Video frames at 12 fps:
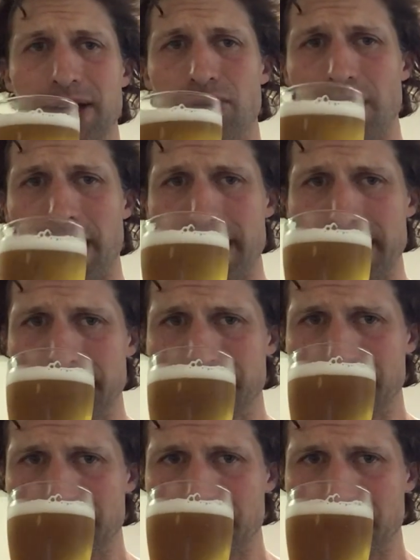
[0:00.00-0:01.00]
grain
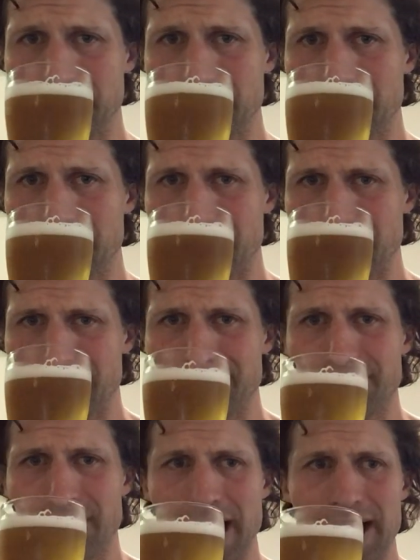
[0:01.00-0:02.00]

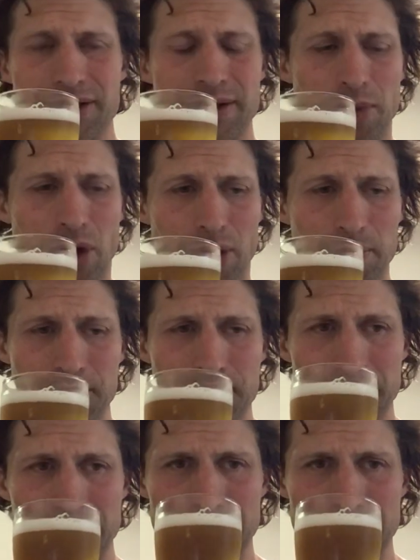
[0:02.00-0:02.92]
and some hops.